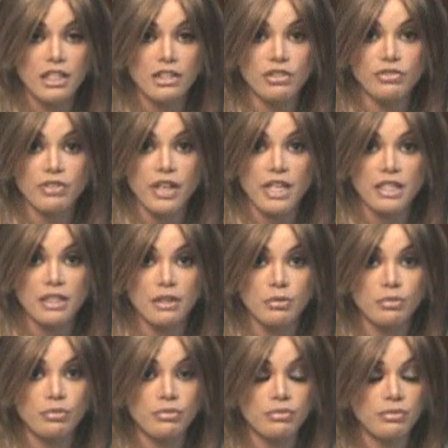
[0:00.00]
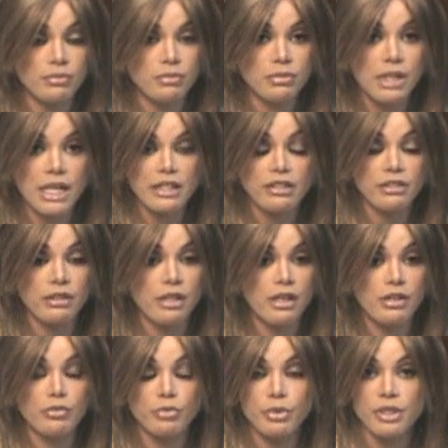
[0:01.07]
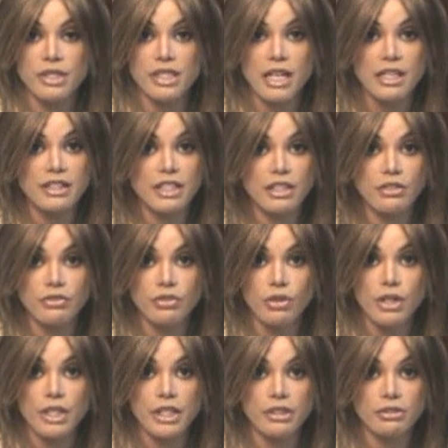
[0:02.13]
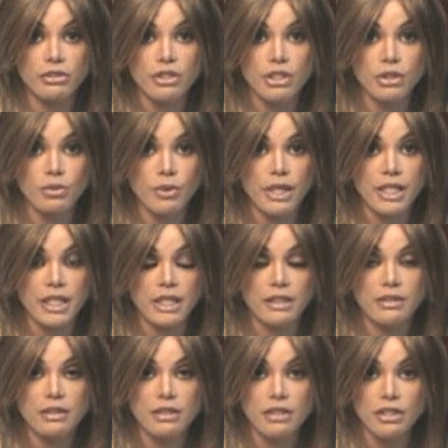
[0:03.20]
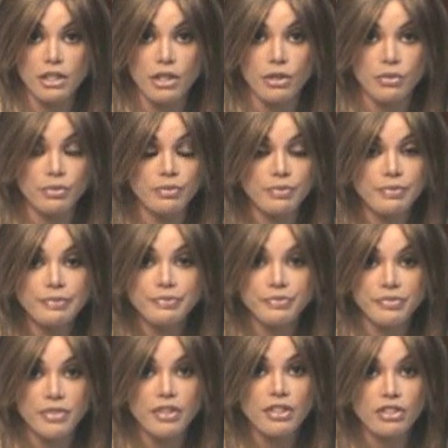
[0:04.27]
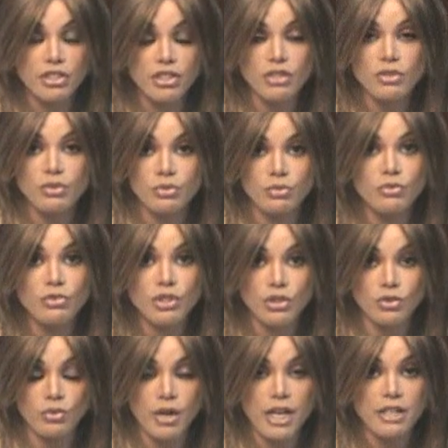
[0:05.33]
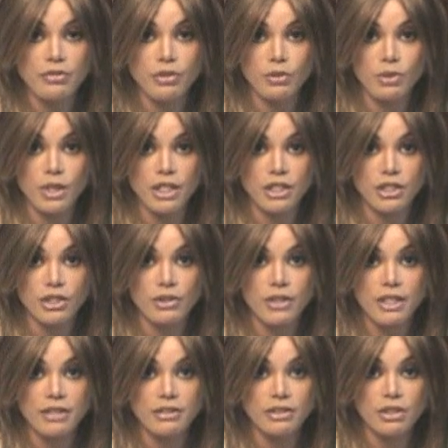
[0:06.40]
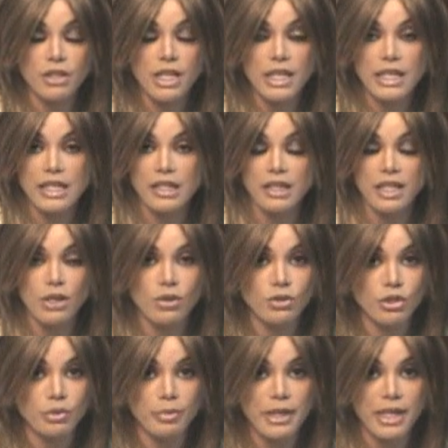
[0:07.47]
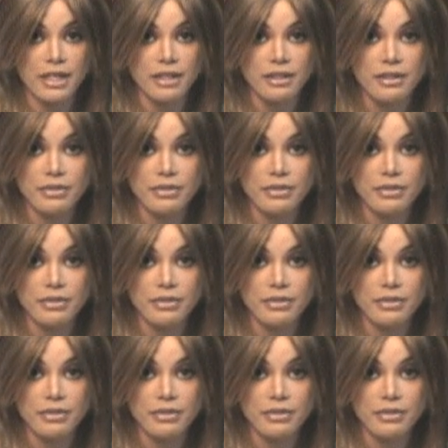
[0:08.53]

you'll find a plethora of books out there for you just waiting. So just write if you want to do it. Don't let anything hold you back.